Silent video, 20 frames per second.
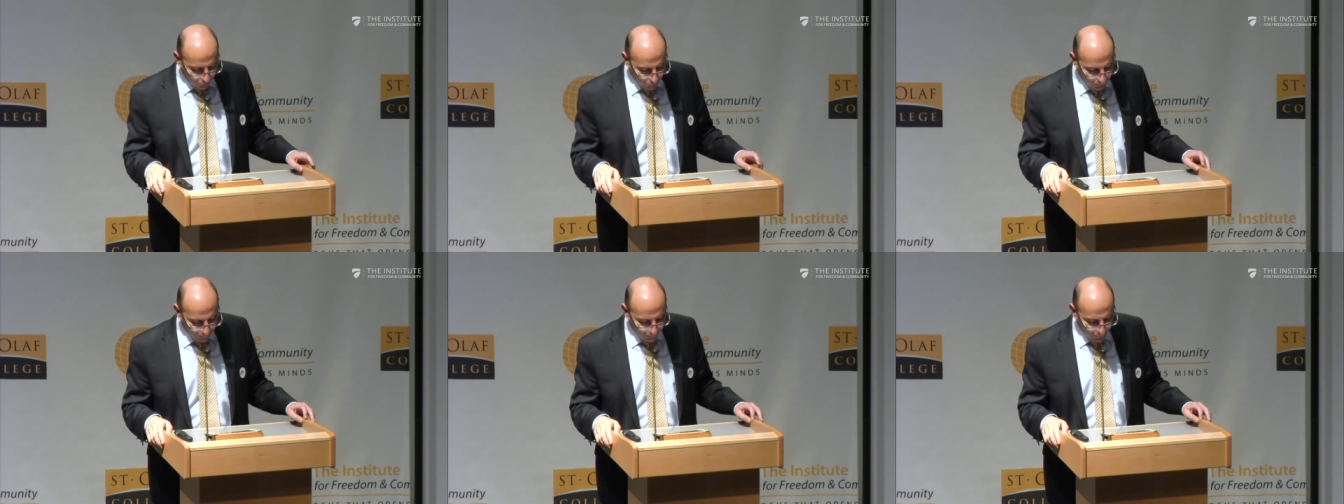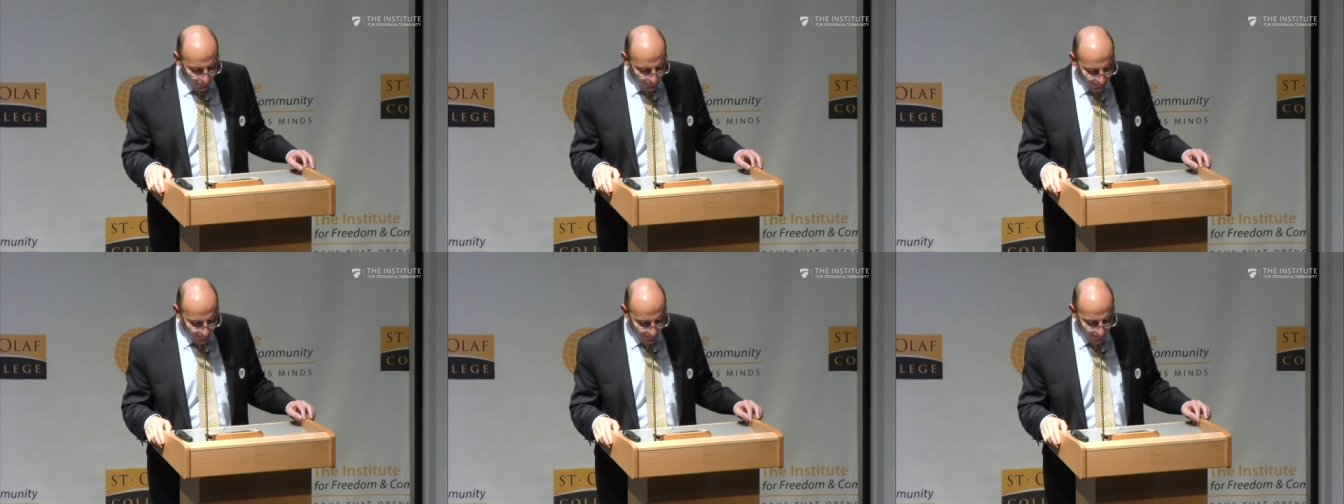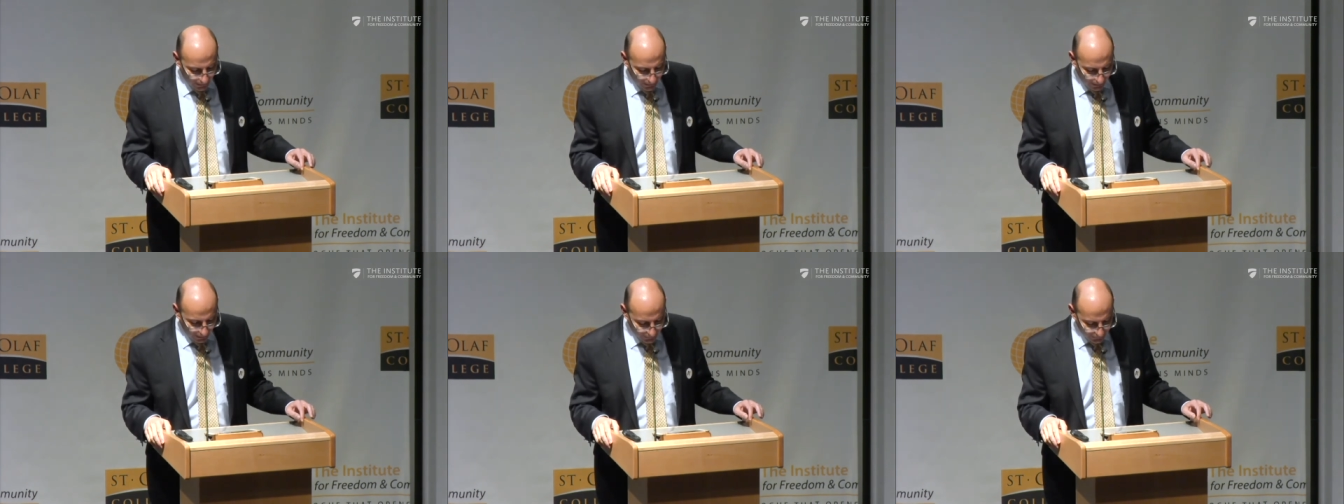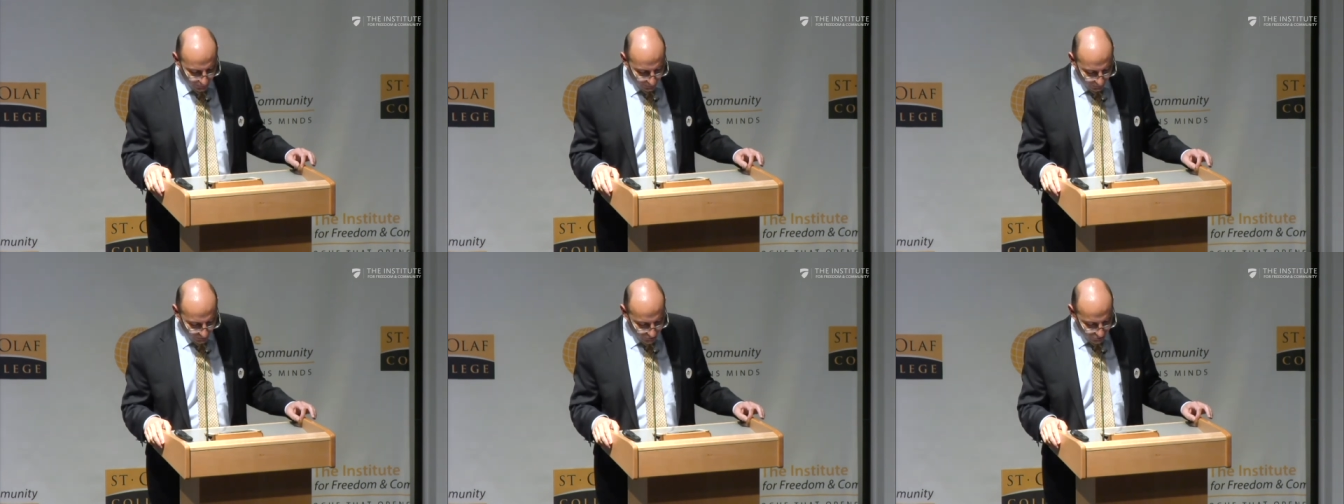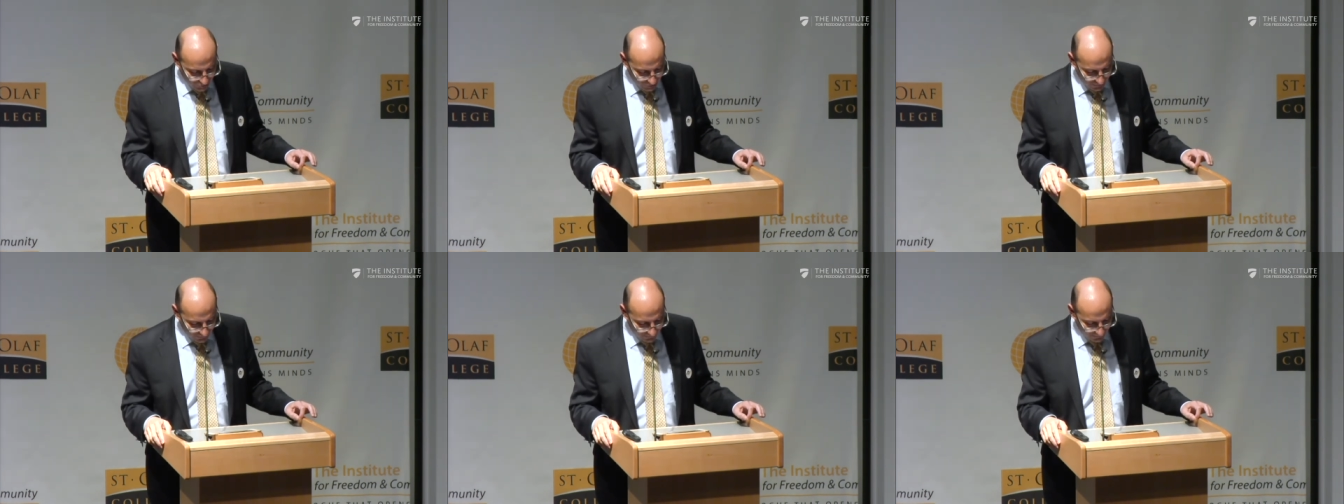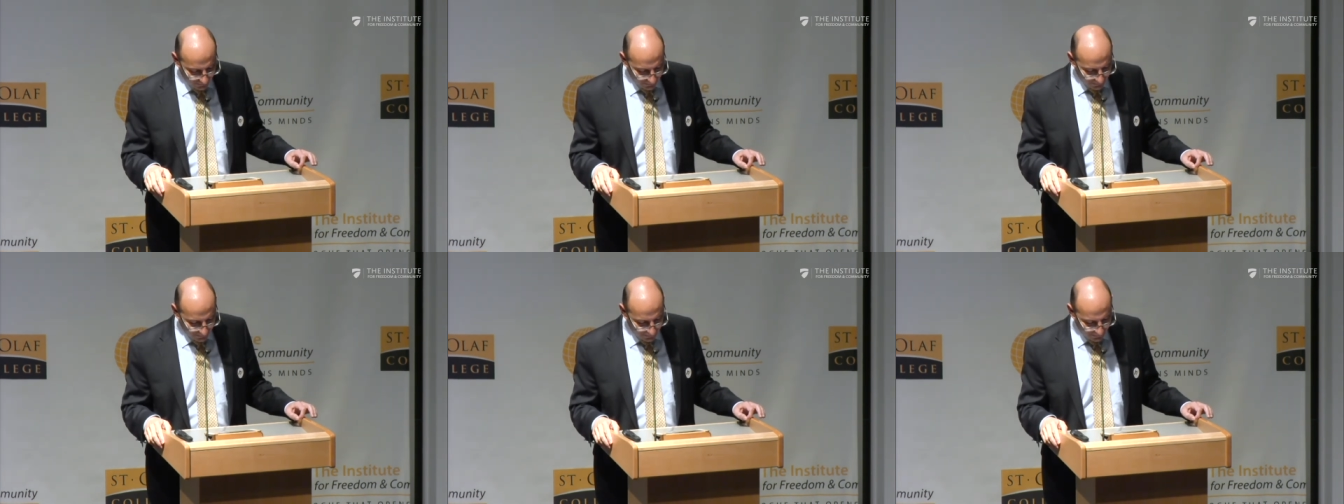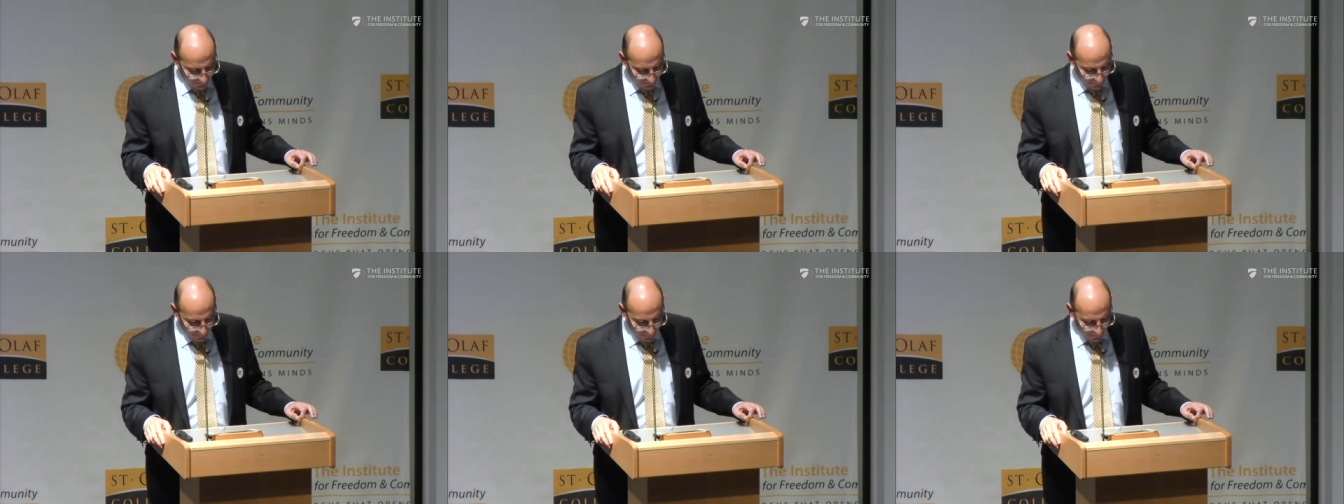own political ideology.
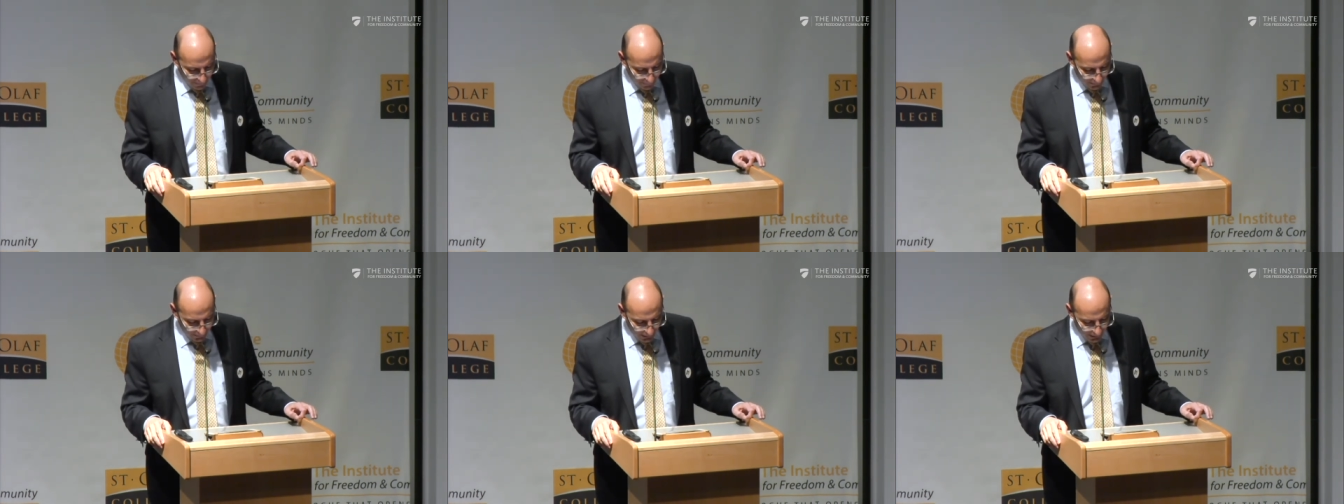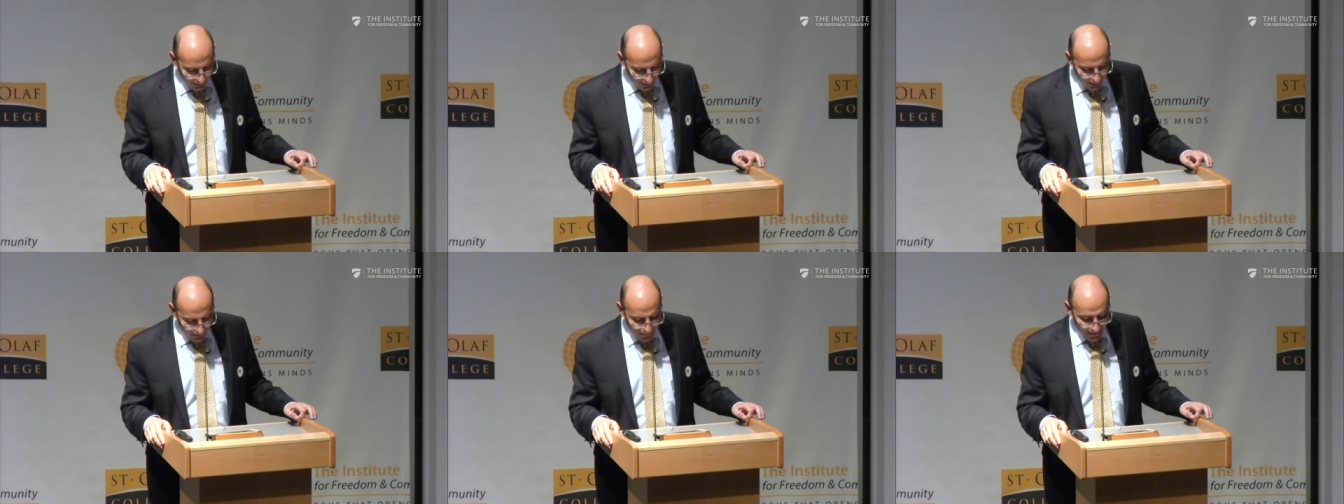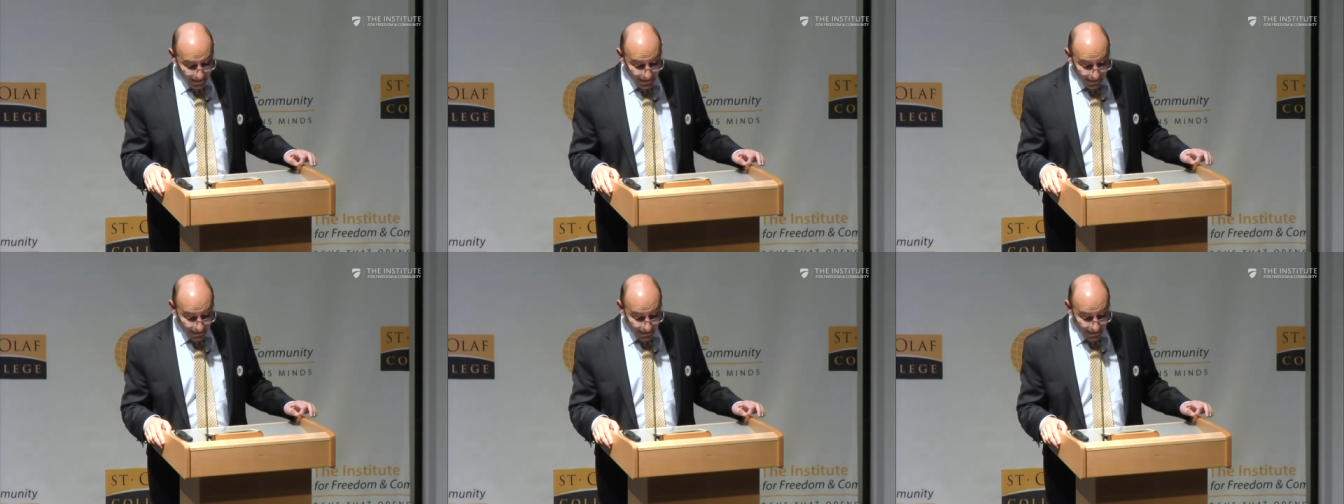The